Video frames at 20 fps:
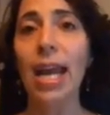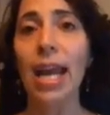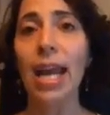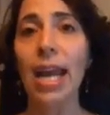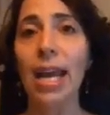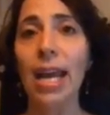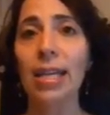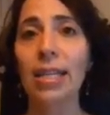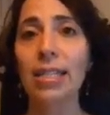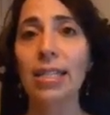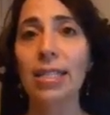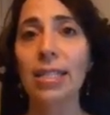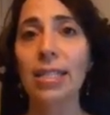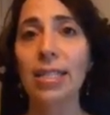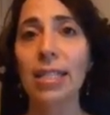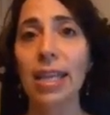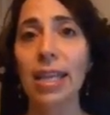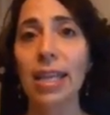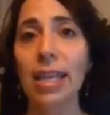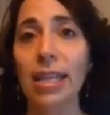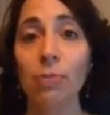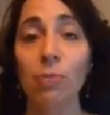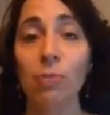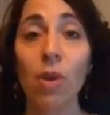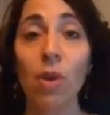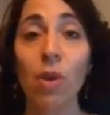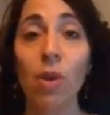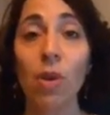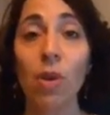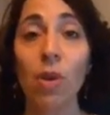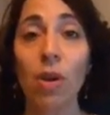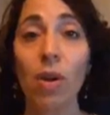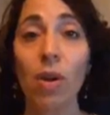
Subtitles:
and explore